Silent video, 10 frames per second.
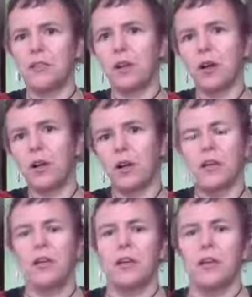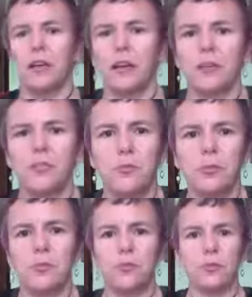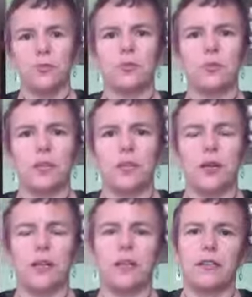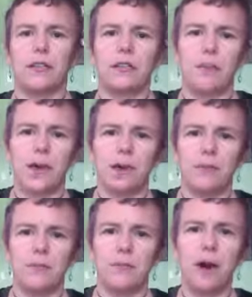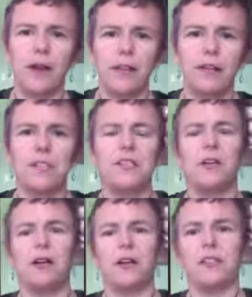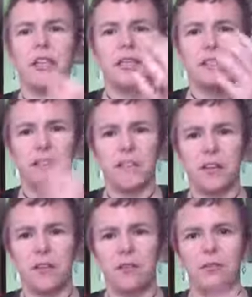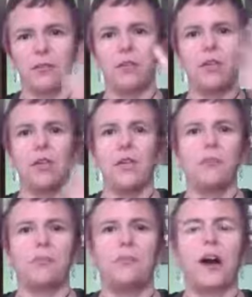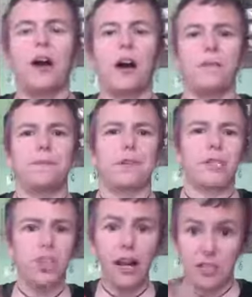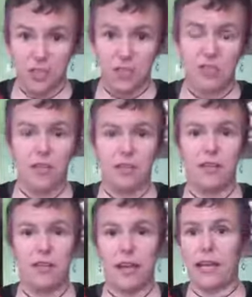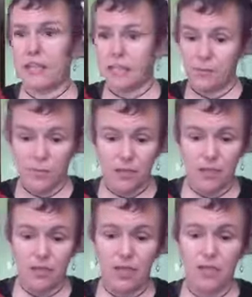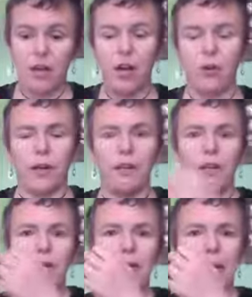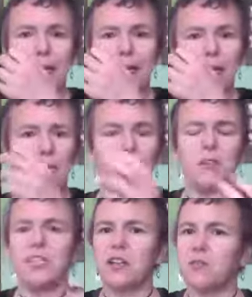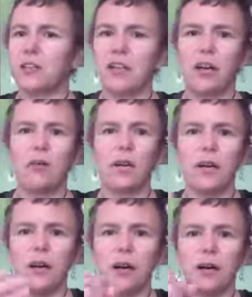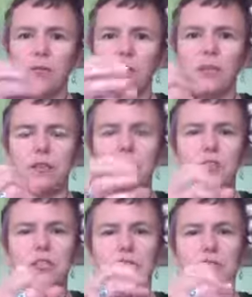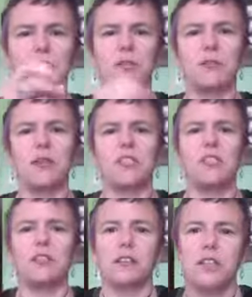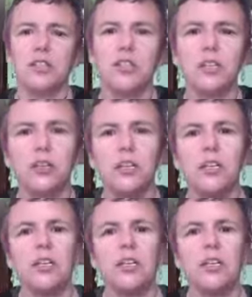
along, uh, to move those stools along, and then get them out of the body. And so our intestines go through uh, contractions, and that keeps things going. And if there's something going on with the nervous system and the musculature